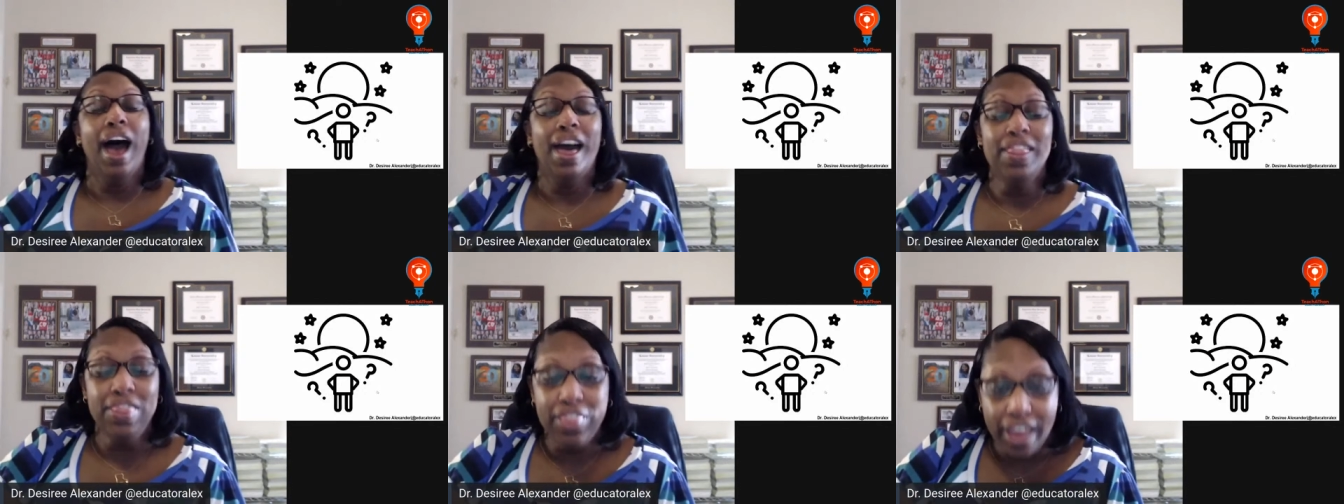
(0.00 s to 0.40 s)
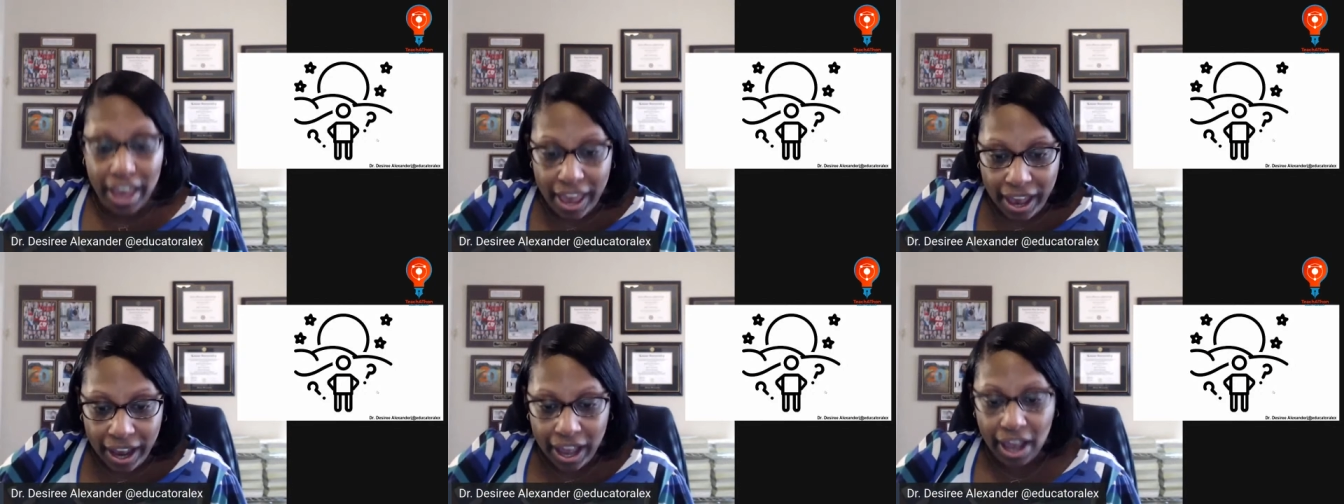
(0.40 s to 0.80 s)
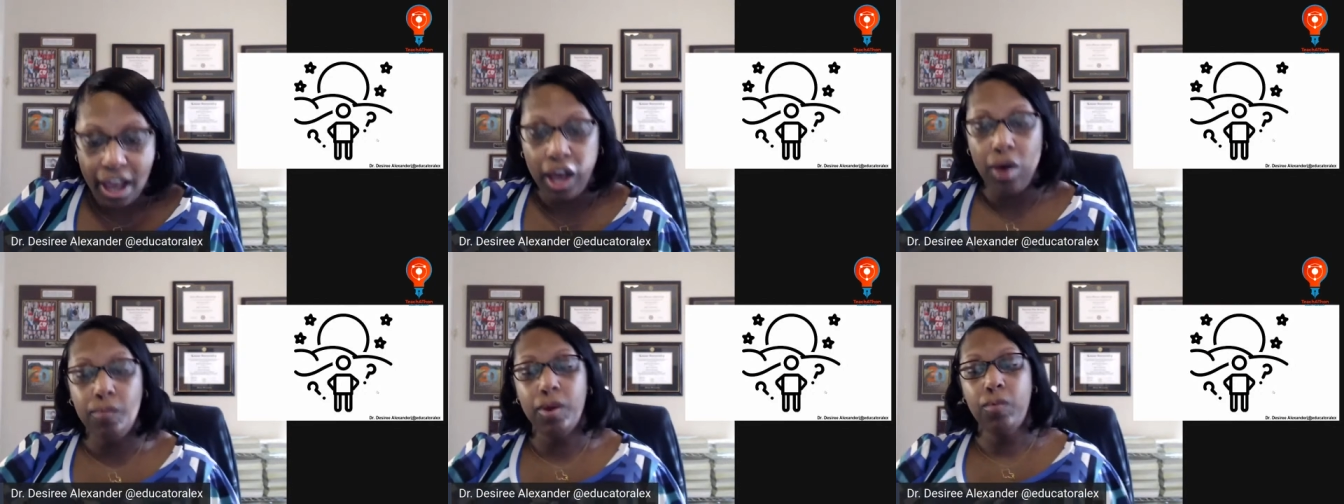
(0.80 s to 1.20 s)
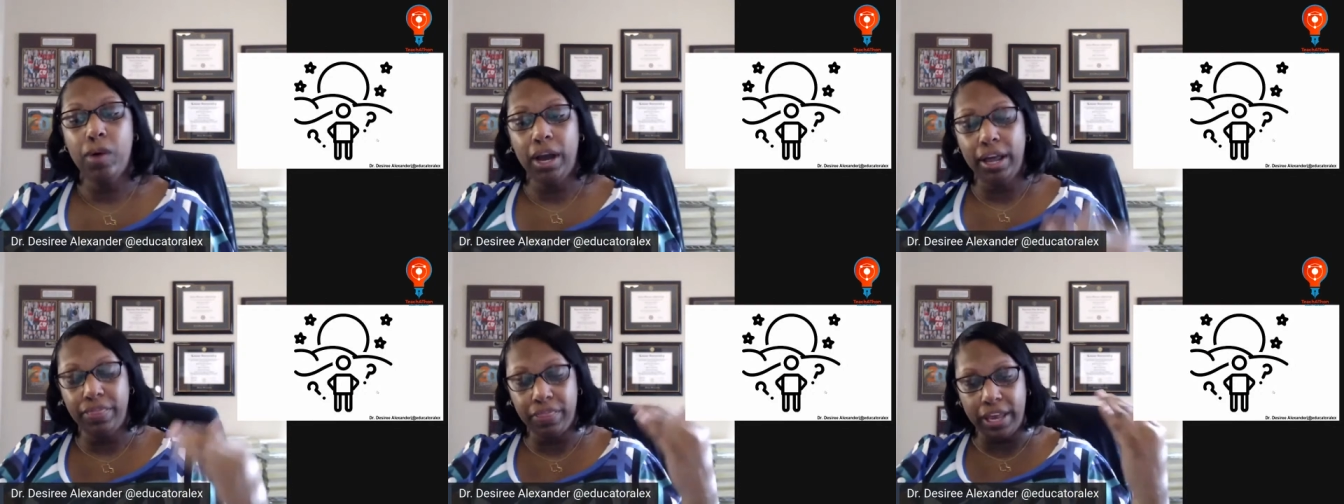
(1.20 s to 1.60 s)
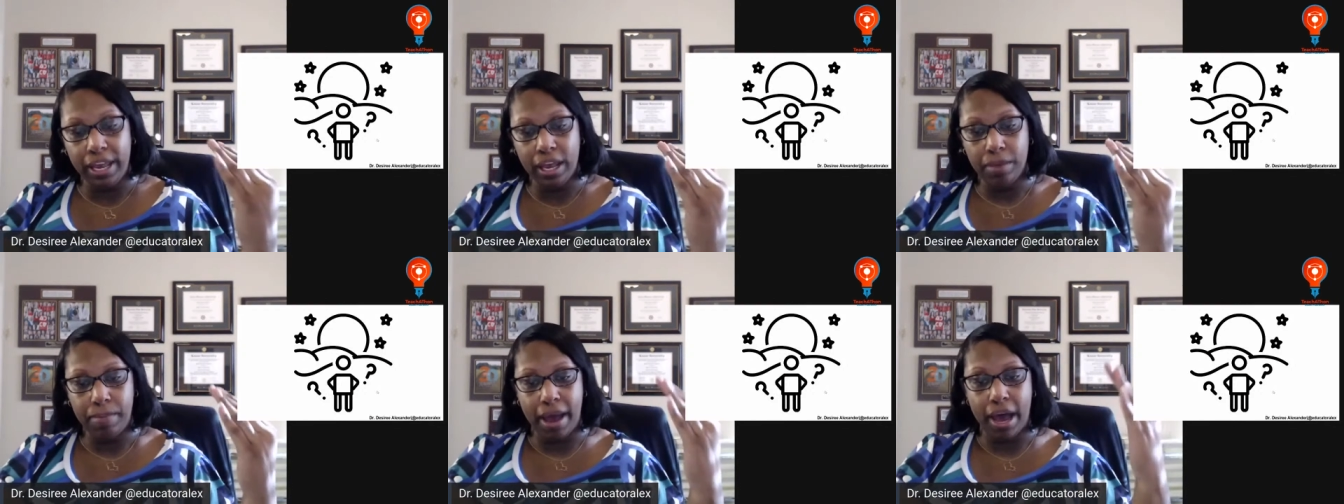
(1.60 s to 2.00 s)
And then we want to
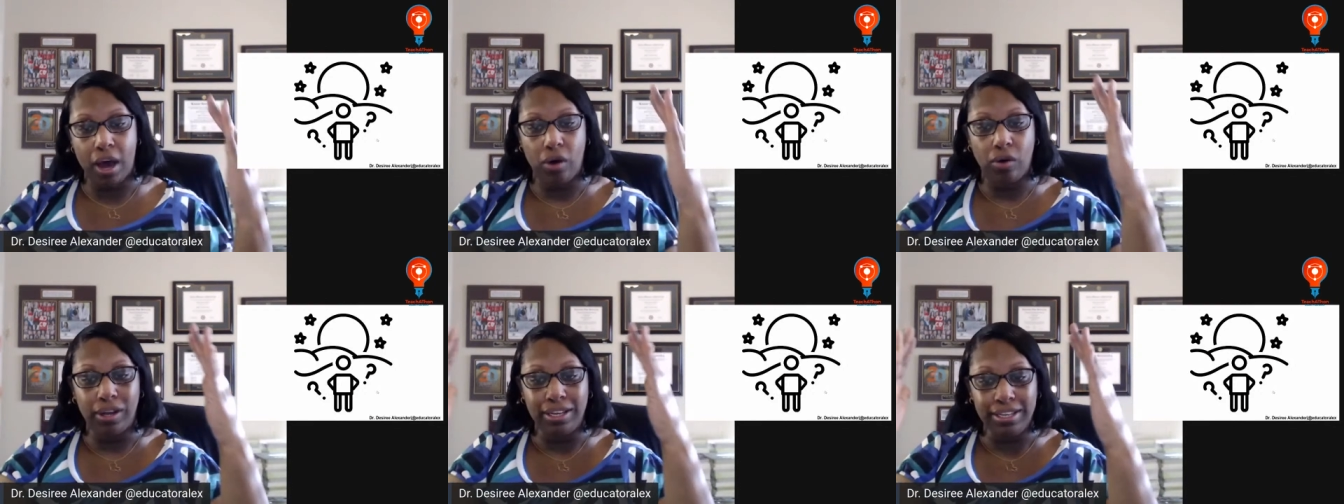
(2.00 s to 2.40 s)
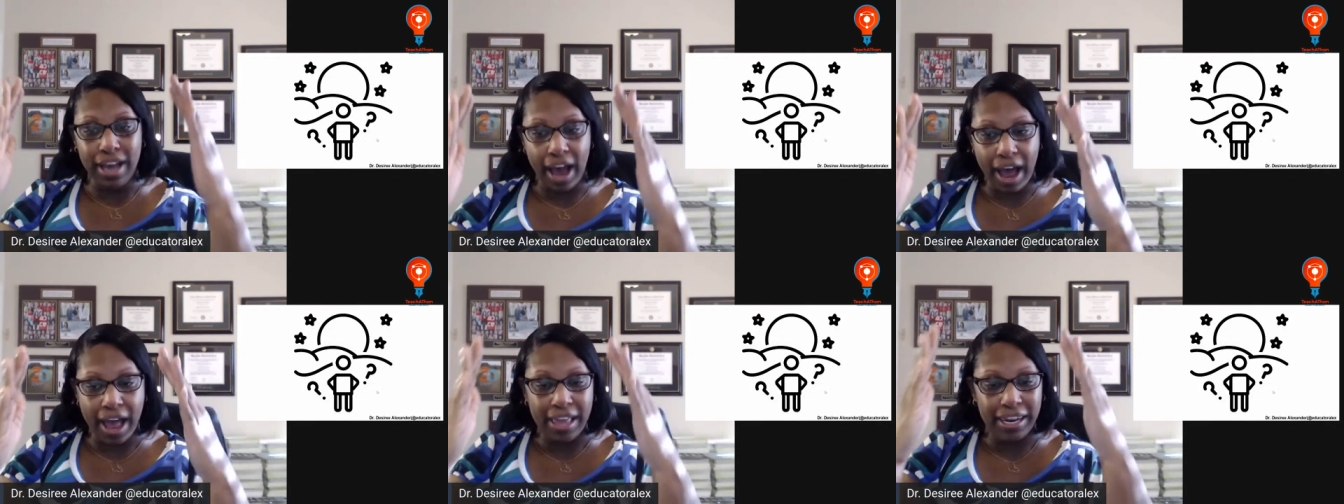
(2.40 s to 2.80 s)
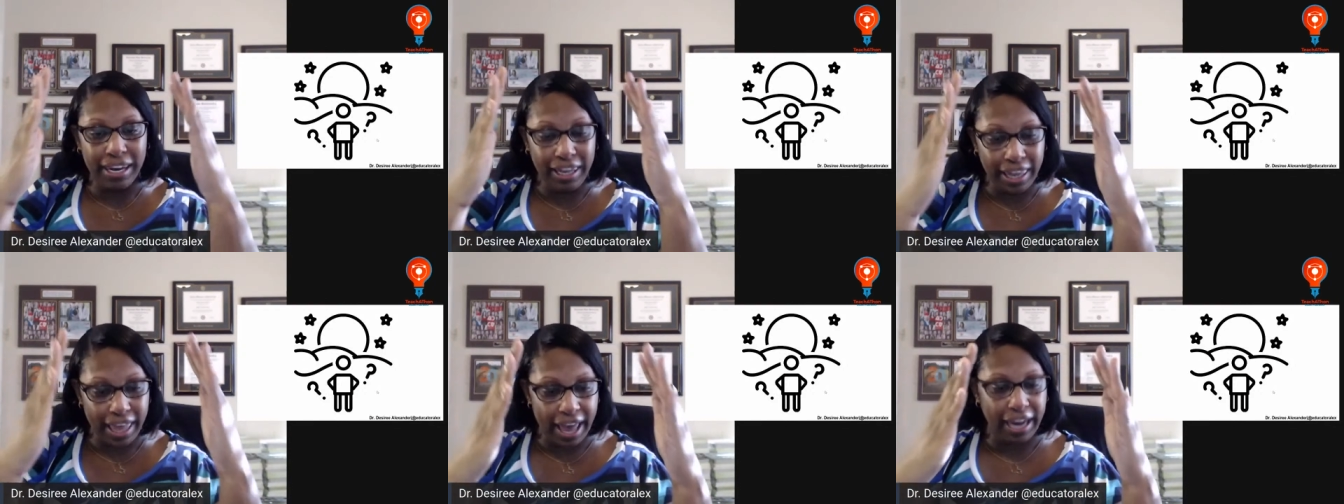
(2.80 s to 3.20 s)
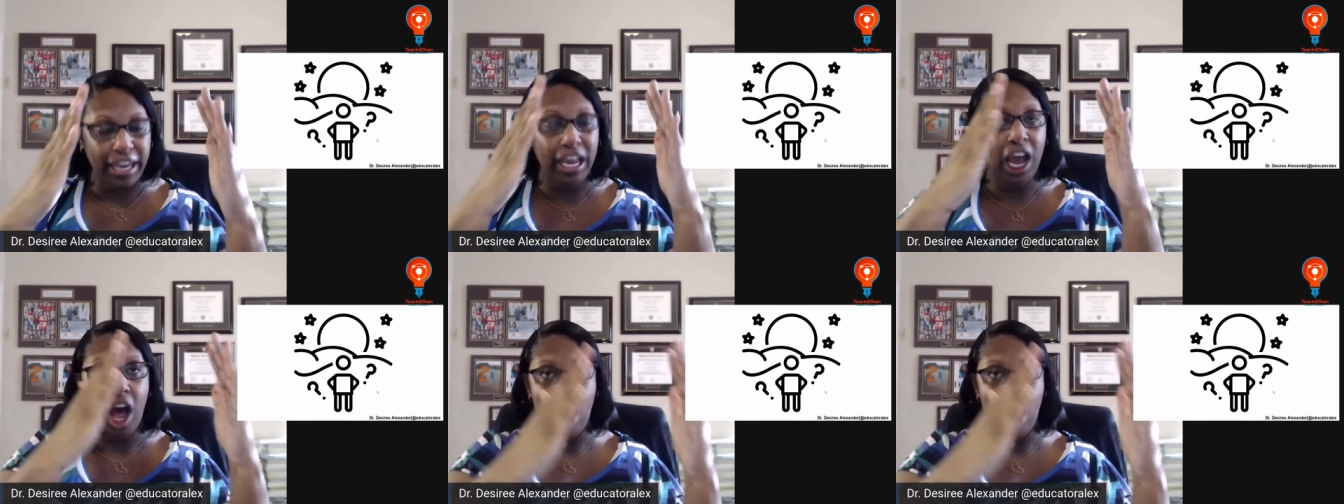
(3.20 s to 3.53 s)
think about not letting